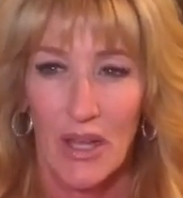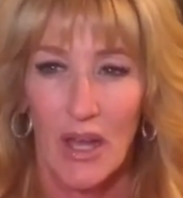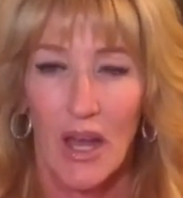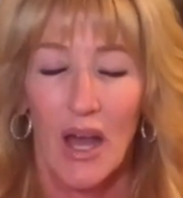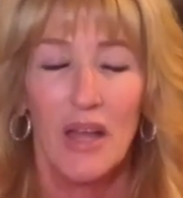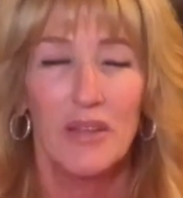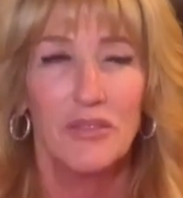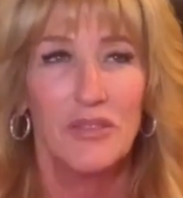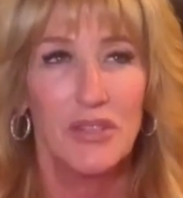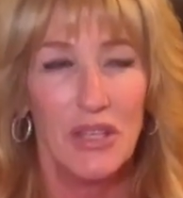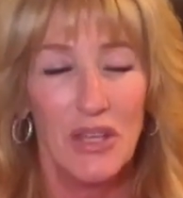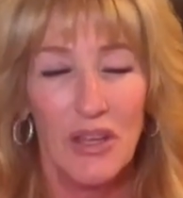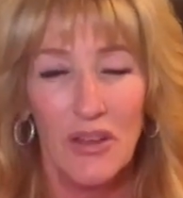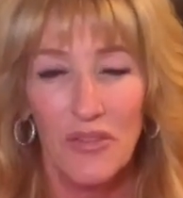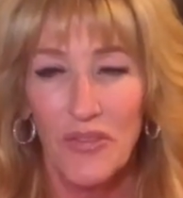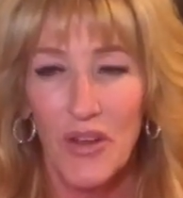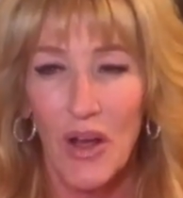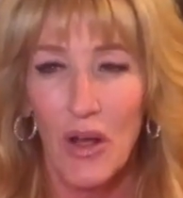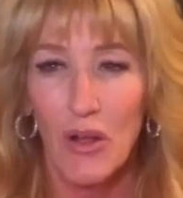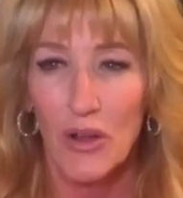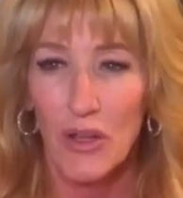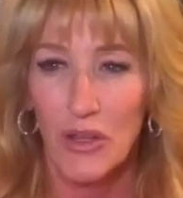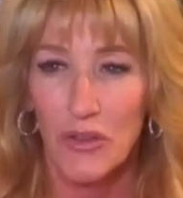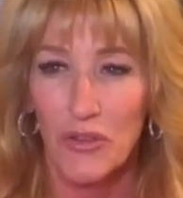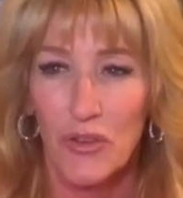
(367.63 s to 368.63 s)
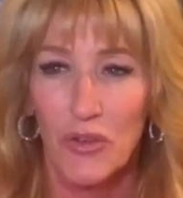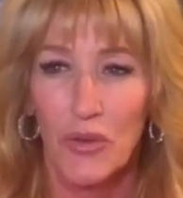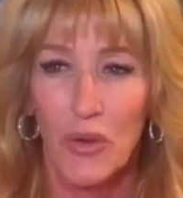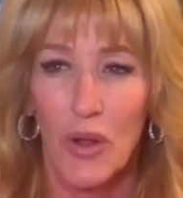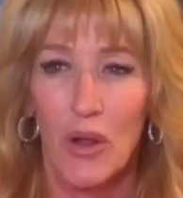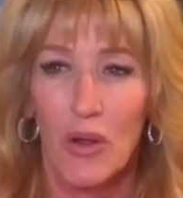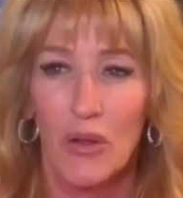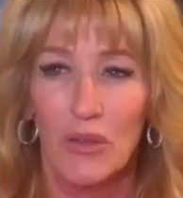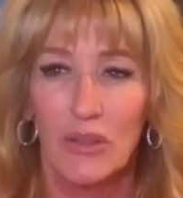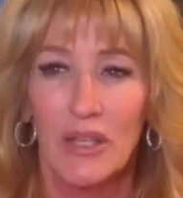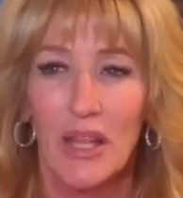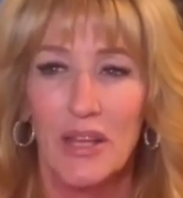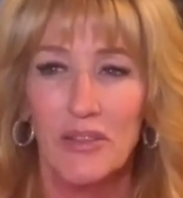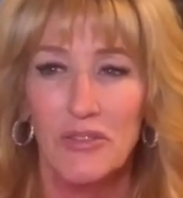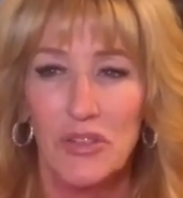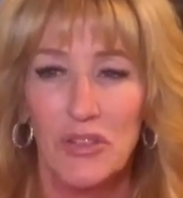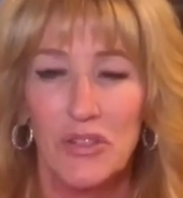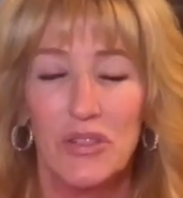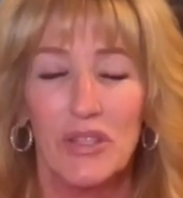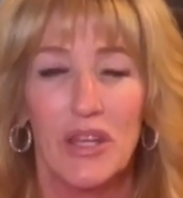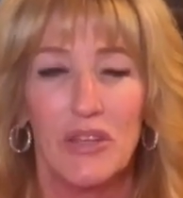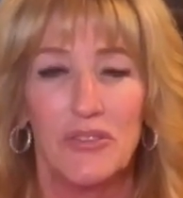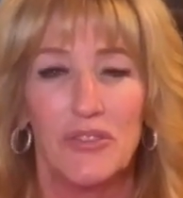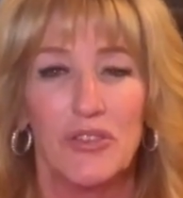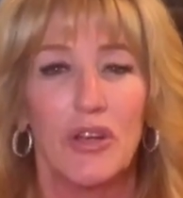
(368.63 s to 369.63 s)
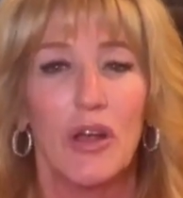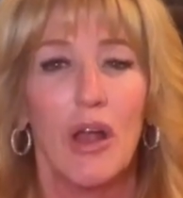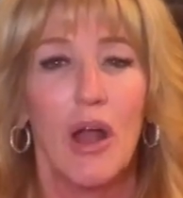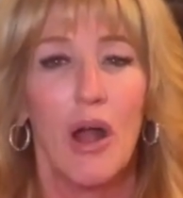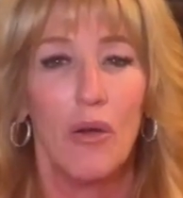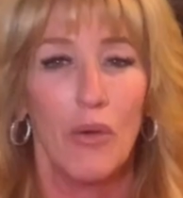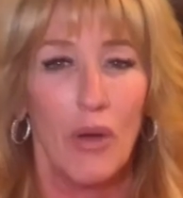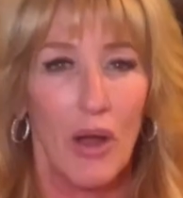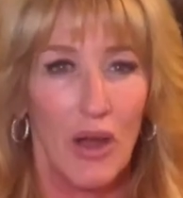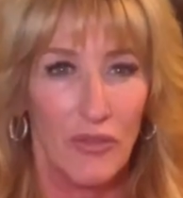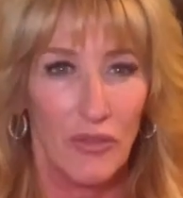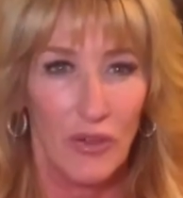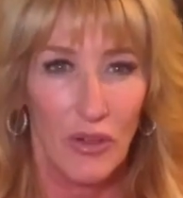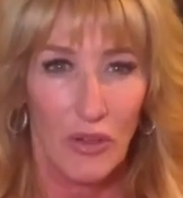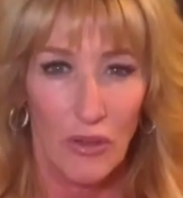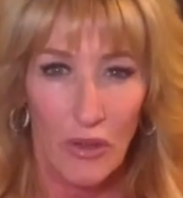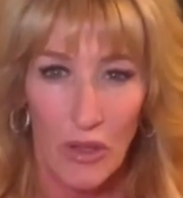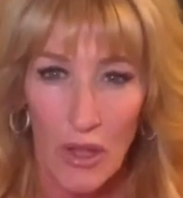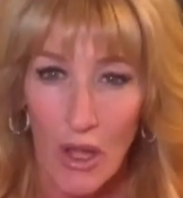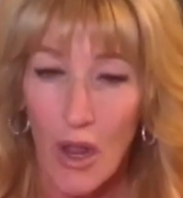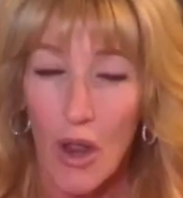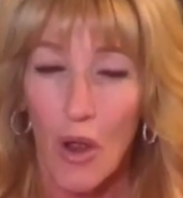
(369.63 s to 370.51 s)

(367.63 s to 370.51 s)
A DFL-controlled legislature, however,